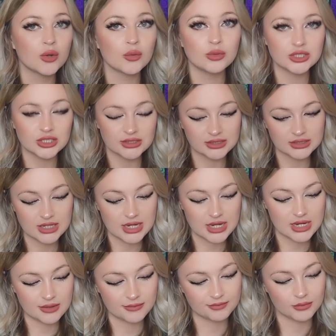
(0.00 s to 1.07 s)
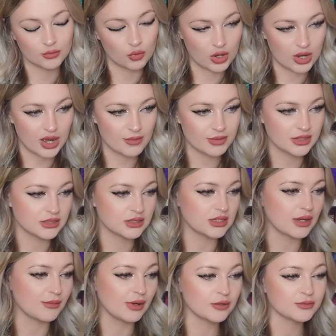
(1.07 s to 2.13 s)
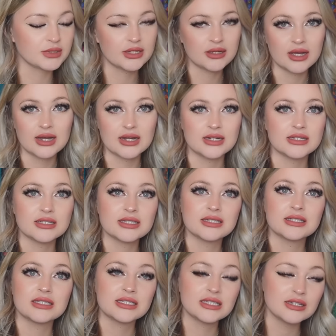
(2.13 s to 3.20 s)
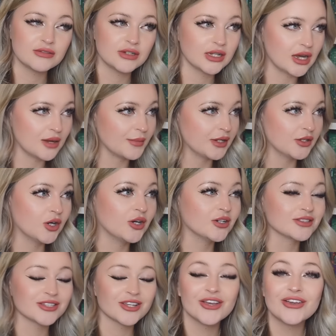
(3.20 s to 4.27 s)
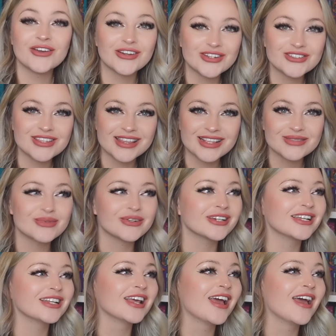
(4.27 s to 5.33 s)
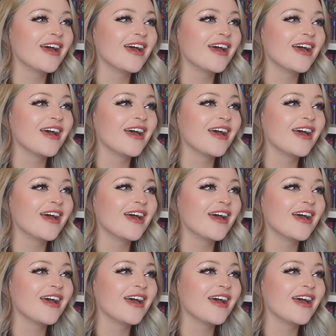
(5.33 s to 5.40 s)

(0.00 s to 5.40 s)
we shall see what happens. I might update you guys this evening, I might not. Who knows at this point.